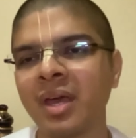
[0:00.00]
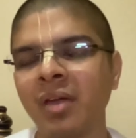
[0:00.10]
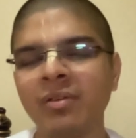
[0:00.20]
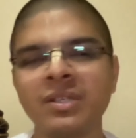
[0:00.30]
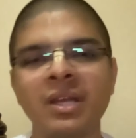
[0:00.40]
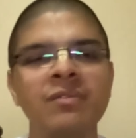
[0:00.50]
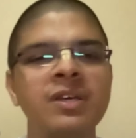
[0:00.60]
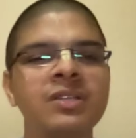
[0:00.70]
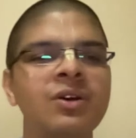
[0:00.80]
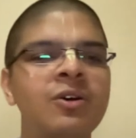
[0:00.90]
He was
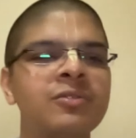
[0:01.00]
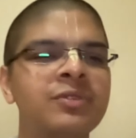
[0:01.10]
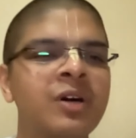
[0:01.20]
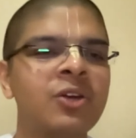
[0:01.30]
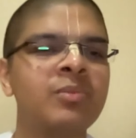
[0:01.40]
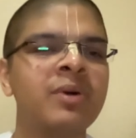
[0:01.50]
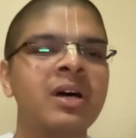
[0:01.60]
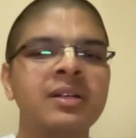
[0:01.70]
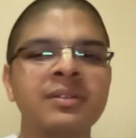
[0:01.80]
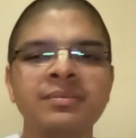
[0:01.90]
envious of
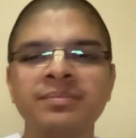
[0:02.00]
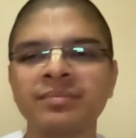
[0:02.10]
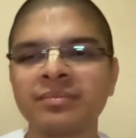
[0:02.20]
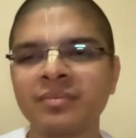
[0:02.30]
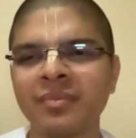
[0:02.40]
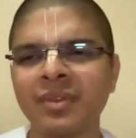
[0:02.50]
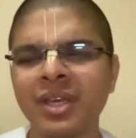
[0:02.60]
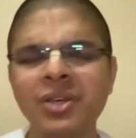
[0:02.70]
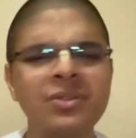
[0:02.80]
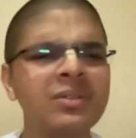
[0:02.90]
Hanuman.
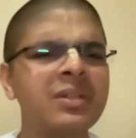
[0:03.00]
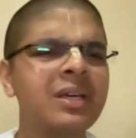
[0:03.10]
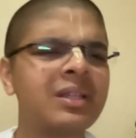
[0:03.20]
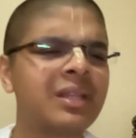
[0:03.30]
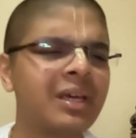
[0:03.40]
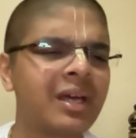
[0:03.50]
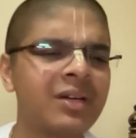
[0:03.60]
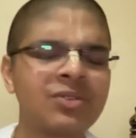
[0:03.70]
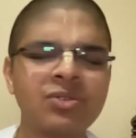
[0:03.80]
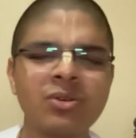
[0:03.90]
He used to think they
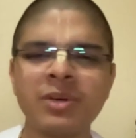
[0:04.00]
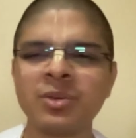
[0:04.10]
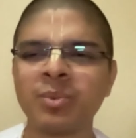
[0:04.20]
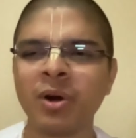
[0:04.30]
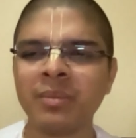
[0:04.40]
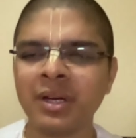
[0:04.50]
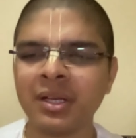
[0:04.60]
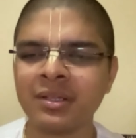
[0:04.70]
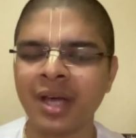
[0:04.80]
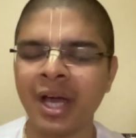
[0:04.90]
get so much
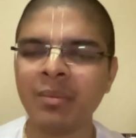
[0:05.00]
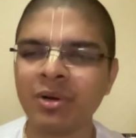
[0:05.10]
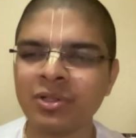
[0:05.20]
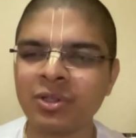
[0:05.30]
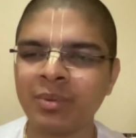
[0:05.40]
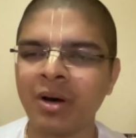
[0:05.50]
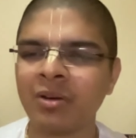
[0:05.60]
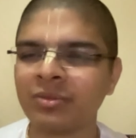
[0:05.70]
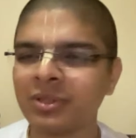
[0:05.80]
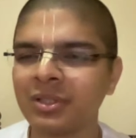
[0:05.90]
prominence. I am also
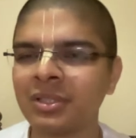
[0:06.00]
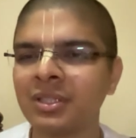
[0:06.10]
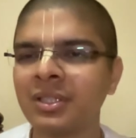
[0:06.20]
powerful.